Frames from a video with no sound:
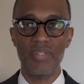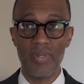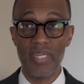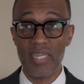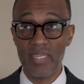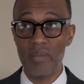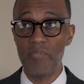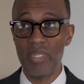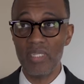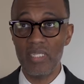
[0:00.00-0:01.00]
grit, and the
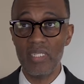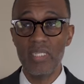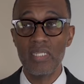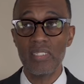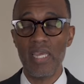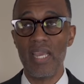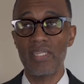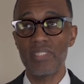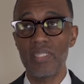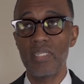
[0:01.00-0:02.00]
ability to
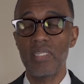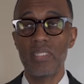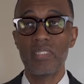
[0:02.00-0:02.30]
actually